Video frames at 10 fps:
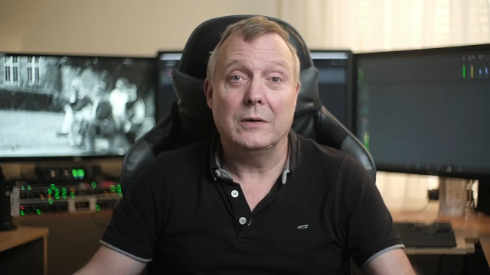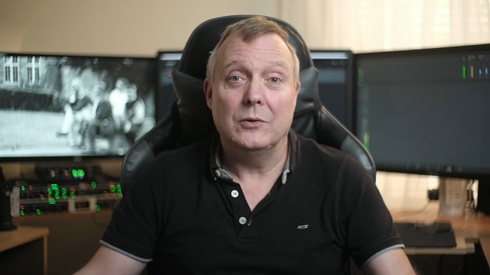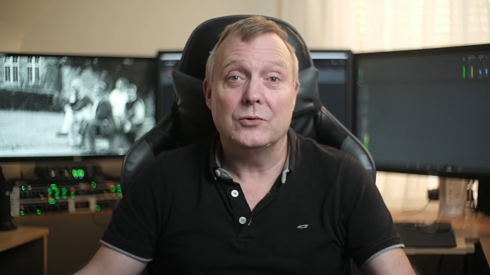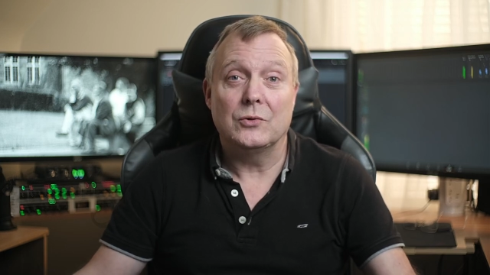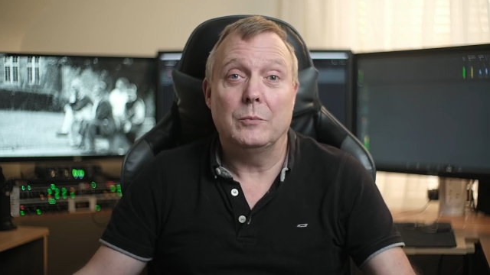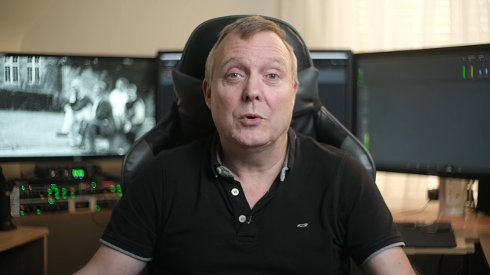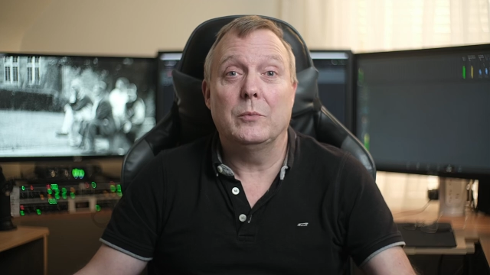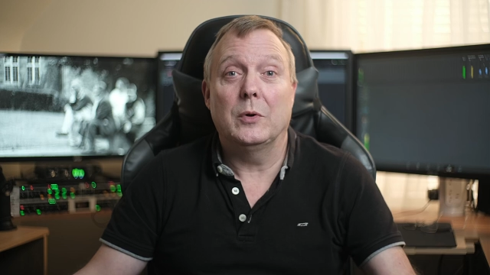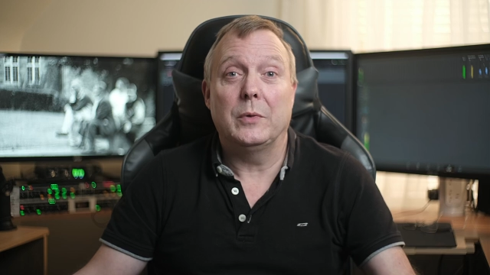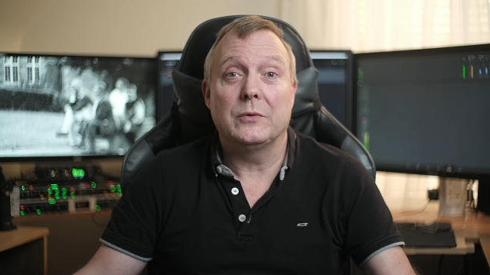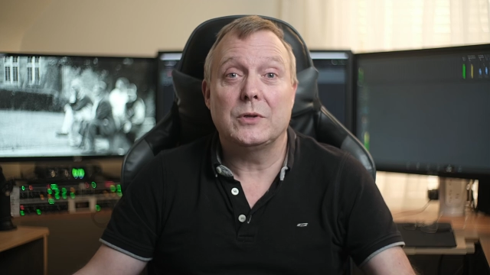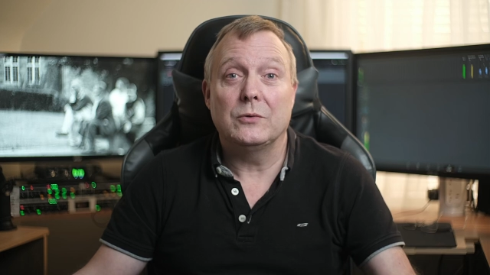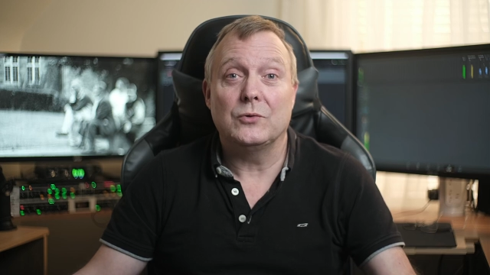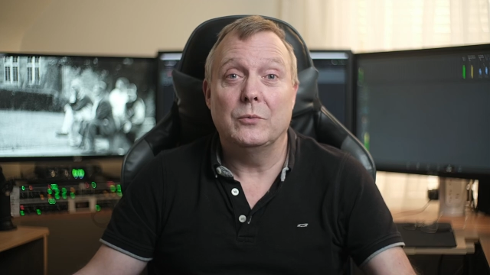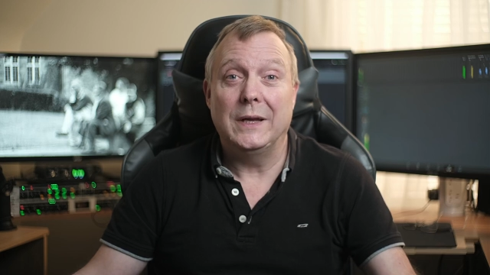You're just going to put them up on
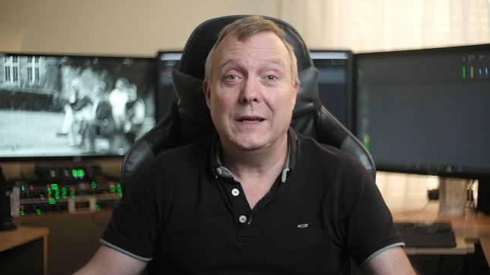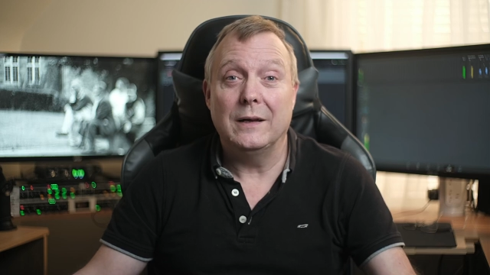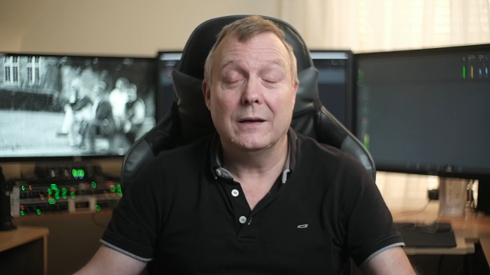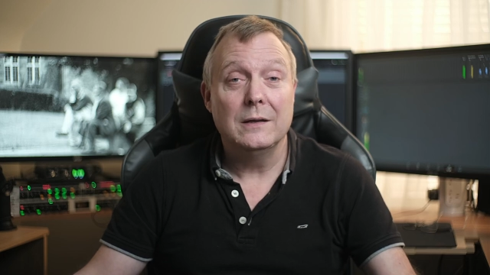social media